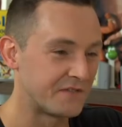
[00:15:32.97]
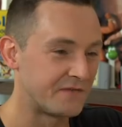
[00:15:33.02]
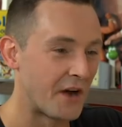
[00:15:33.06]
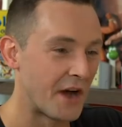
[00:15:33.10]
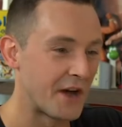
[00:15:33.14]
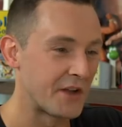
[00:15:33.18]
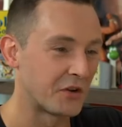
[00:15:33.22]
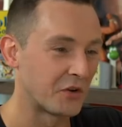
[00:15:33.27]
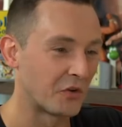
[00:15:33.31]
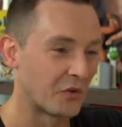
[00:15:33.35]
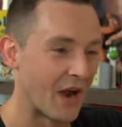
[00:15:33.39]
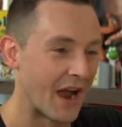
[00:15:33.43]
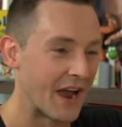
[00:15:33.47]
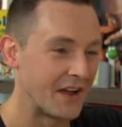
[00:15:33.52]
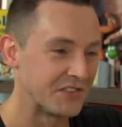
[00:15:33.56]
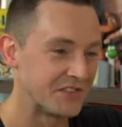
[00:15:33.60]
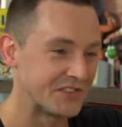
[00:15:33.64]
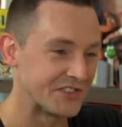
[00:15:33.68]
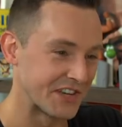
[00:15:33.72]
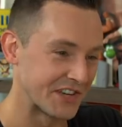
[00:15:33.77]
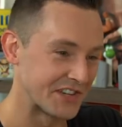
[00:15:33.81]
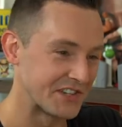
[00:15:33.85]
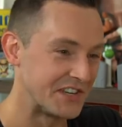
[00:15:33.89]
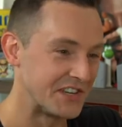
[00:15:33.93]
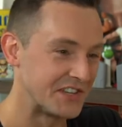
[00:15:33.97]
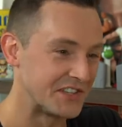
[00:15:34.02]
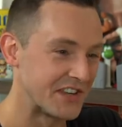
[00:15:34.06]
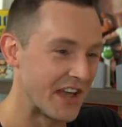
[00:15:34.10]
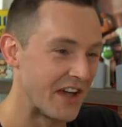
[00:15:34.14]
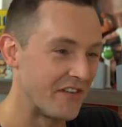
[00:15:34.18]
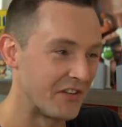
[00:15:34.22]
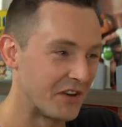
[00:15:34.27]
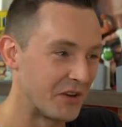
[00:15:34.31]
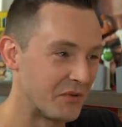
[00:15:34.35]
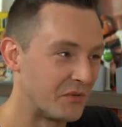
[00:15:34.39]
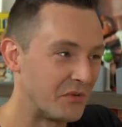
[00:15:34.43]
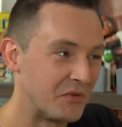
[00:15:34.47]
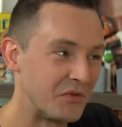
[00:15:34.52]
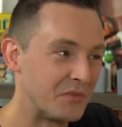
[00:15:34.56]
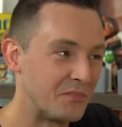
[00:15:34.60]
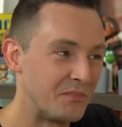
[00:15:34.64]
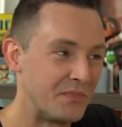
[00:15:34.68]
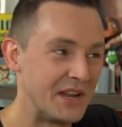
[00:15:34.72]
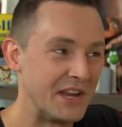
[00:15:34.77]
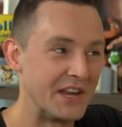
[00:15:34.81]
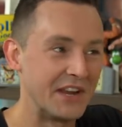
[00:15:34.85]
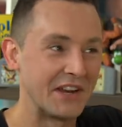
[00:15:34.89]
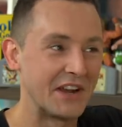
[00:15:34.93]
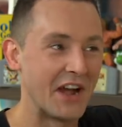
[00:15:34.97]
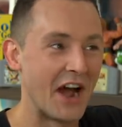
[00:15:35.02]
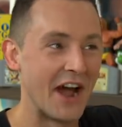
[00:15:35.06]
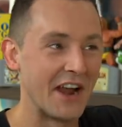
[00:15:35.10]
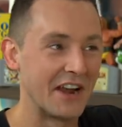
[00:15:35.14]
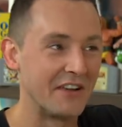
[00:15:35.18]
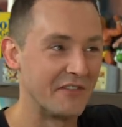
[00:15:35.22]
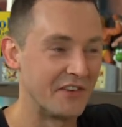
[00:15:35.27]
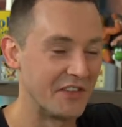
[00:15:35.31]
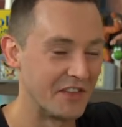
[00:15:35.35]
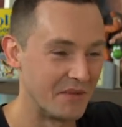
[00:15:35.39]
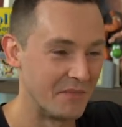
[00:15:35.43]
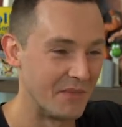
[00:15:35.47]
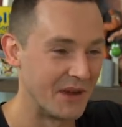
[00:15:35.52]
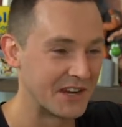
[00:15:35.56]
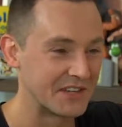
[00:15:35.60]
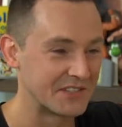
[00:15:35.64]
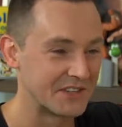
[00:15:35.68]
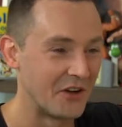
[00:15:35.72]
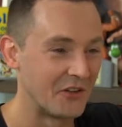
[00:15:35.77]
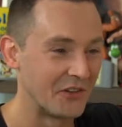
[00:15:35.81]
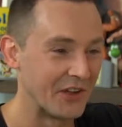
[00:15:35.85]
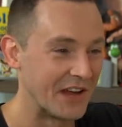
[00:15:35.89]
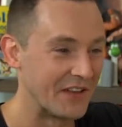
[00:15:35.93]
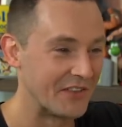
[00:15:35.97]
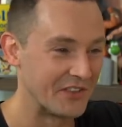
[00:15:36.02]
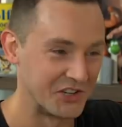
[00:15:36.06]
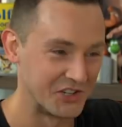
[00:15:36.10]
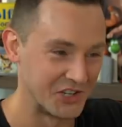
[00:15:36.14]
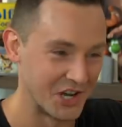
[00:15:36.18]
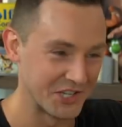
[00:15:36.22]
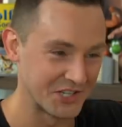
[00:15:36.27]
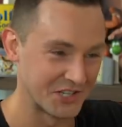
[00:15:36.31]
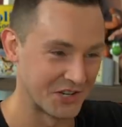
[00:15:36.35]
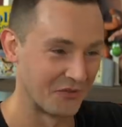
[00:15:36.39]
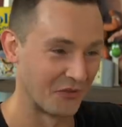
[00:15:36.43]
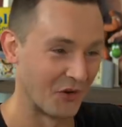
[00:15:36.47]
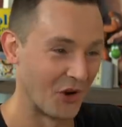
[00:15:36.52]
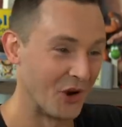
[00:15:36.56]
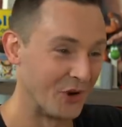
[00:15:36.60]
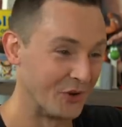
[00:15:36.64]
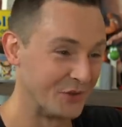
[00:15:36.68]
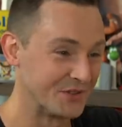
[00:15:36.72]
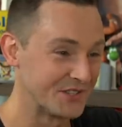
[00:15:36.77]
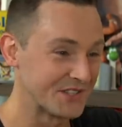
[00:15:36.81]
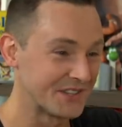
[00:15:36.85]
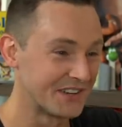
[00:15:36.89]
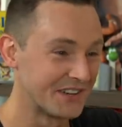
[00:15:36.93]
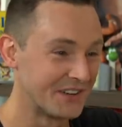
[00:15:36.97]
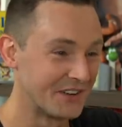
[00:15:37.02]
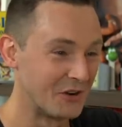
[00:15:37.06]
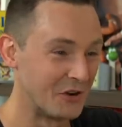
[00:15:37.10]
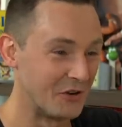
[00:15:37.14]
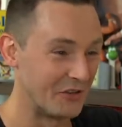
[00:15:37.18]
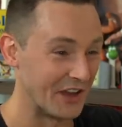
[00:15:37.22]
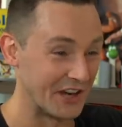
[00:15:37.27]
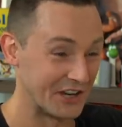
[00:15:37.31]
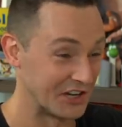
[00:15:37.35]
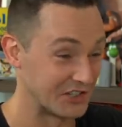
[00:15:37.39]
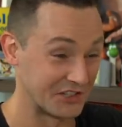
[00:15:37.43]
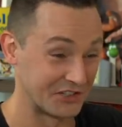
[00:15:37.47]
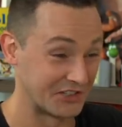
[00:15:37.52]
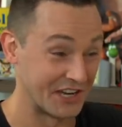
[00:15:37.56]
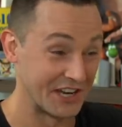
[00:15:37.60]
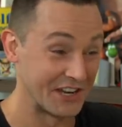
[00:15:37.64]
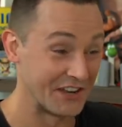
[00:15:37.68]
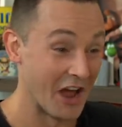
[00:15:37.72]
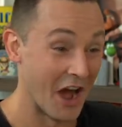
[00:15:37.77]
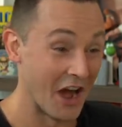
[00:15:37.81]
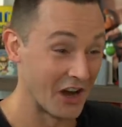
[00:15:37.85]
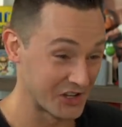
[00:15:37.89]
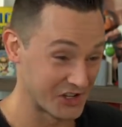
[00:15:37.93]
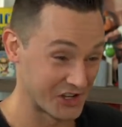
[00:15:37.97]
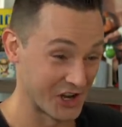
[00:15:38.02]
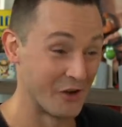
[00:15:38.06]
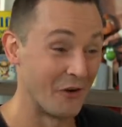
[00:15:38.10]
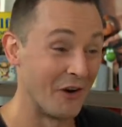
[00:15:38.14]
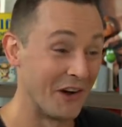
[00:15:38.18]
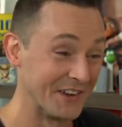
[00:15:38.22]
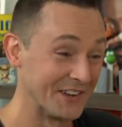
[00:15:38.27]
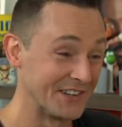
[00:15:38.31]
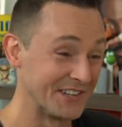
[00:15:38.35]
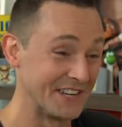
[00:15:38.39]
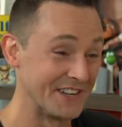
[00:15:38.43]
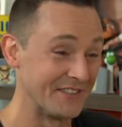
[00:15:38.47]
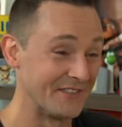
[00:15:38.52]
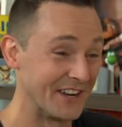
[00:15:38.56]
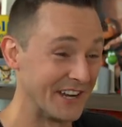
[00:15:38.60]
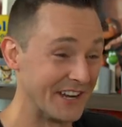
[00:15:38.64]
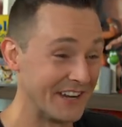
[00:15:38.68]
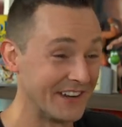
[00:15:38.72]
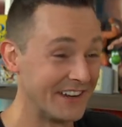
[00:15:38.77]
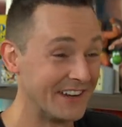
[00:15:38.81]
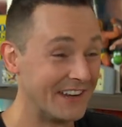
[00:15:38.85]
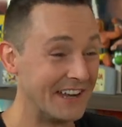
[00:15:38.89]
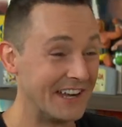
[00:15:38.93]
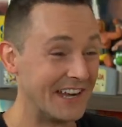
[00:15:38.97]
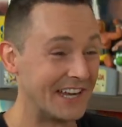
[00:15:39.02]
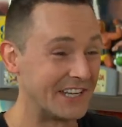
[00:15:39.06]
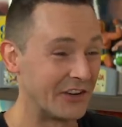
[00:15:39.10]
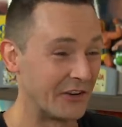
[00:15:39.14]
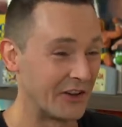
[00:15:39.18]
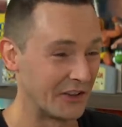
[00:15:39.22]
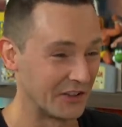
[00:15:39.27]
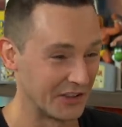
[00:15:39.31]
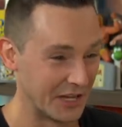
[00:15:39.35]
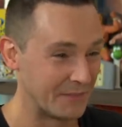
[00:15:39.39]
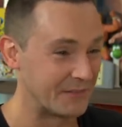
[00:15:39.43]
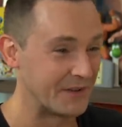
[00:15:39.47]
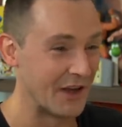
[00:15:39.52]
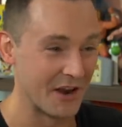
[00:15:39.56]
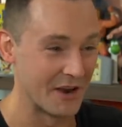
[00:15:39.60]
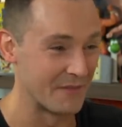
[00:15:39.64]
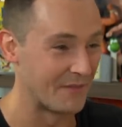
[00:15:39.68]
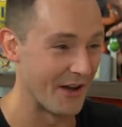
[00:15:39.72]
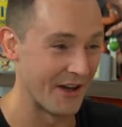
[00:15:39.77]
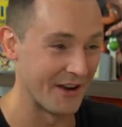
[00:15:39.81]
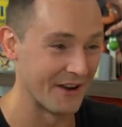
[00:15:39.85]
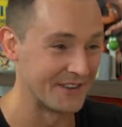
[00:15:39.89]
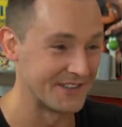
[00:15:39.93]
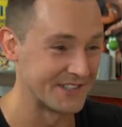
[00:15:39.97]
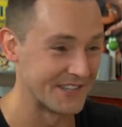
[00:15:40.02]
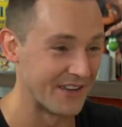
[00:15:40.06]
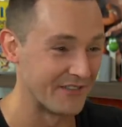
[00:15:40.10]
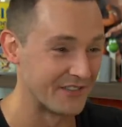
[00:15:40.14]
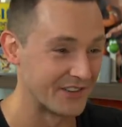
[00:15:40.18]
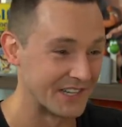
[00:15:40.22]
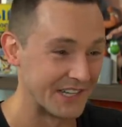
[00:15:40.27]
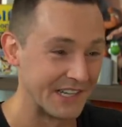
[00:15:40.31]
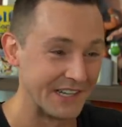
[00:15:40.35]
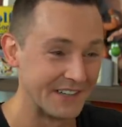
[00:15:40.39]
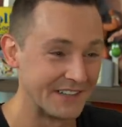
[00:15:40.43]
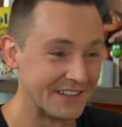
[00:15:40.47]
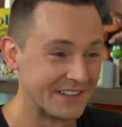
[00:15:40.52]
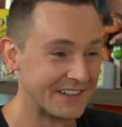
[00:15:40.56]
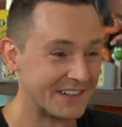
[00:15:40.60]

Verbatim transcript: final round sixty-seven being kind of in the mix all day than Justin Rose, who they just did not show on T V until he lipped out a putt on seventeen?